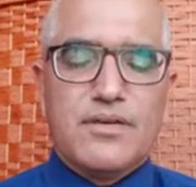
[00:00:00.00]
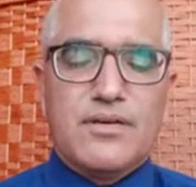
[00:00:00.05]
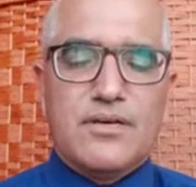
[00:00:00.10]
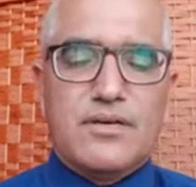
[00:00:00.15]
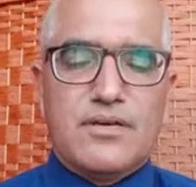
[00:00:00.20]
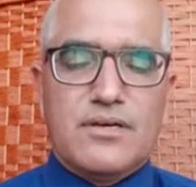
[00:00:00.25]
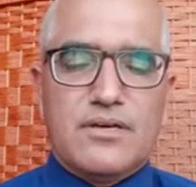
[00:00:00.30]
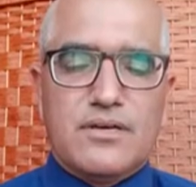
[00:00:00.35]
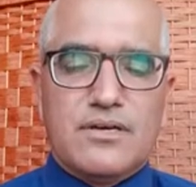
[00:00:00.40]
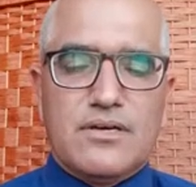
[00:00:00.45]

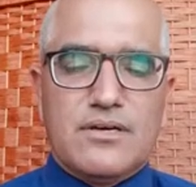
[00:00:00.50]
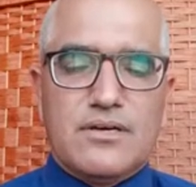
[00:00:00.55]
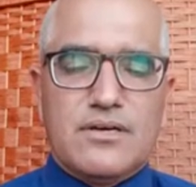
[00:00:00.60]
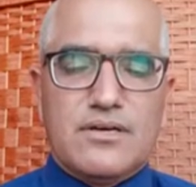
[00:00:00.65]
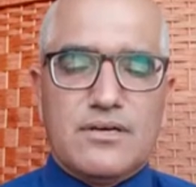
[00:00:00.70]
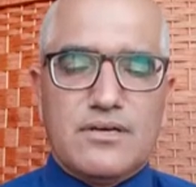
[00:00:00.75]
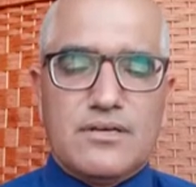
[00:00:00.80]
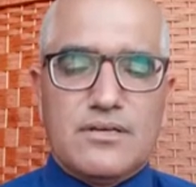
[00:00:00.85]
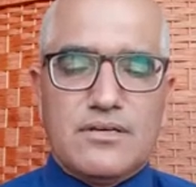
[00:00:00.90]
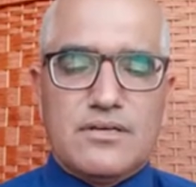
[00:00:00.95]

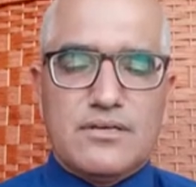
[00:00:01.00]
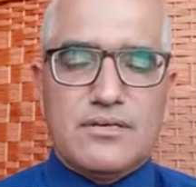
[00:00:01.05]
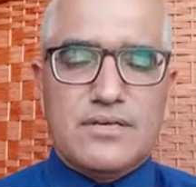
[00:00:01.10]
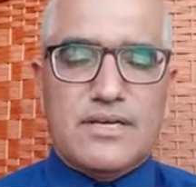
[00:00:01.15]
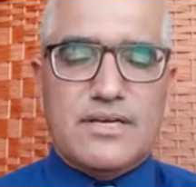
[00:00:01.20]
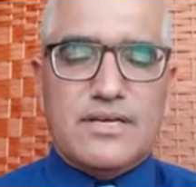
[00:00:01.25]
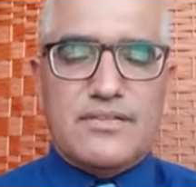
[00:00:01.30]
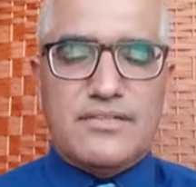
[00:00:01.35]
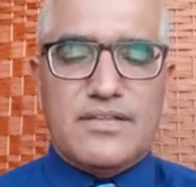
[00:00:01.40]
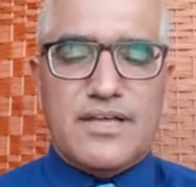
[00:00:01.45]

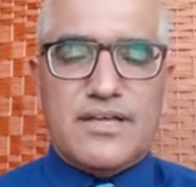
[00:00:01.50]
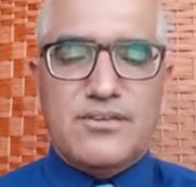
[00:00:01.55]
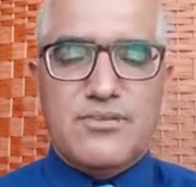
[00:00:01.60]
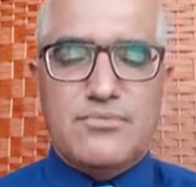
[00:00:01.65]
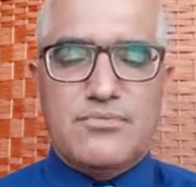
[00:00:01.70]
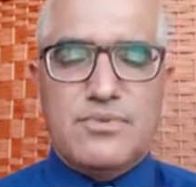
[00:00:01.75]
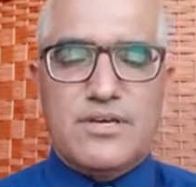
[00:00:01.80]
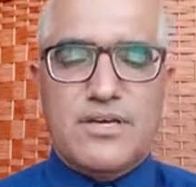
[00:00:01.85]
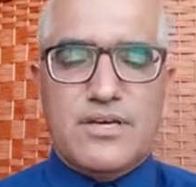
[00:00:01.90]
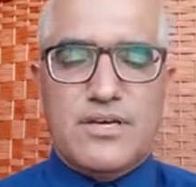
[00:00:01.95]
and then
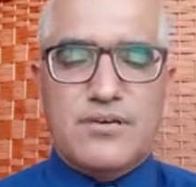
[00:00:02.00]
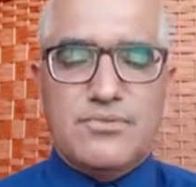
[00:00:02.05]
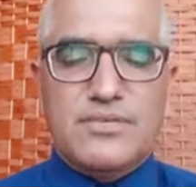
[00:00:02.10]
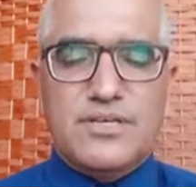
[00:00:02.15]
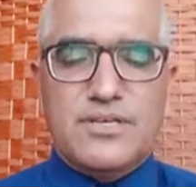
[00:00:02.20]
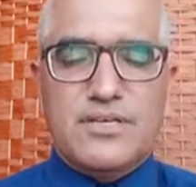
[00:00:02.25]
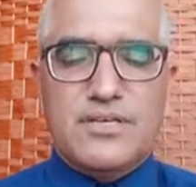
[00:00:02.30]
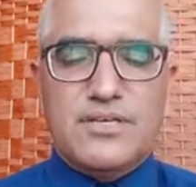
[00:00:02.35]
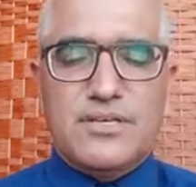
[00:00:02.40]
we have the